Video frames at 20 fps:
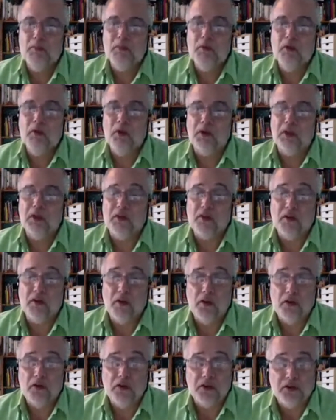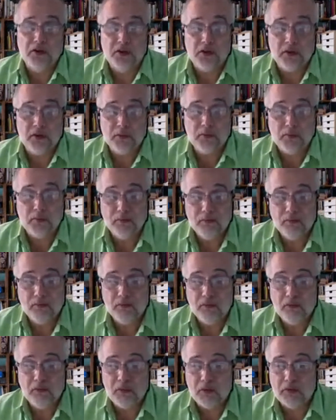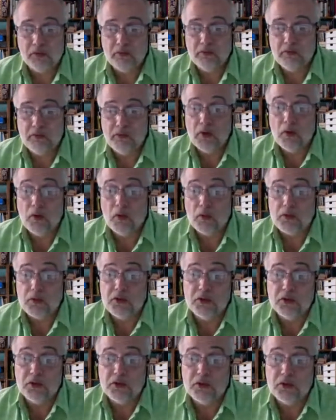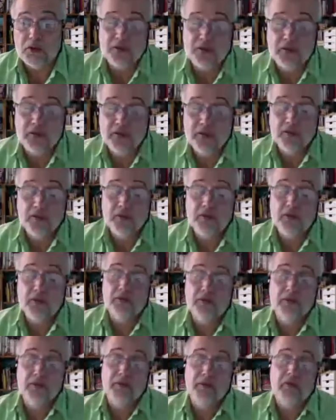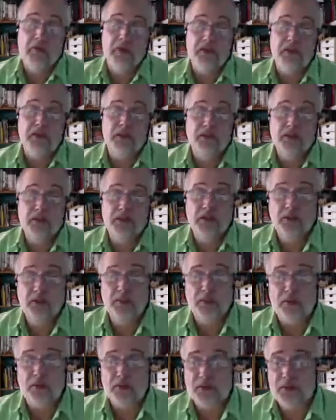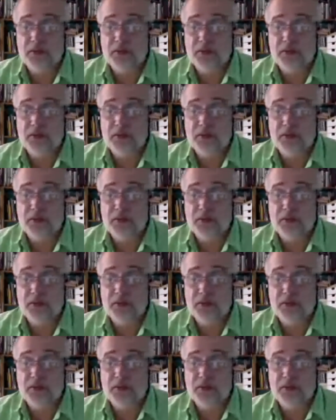looking at the longer term real alternatives of investing in renewables.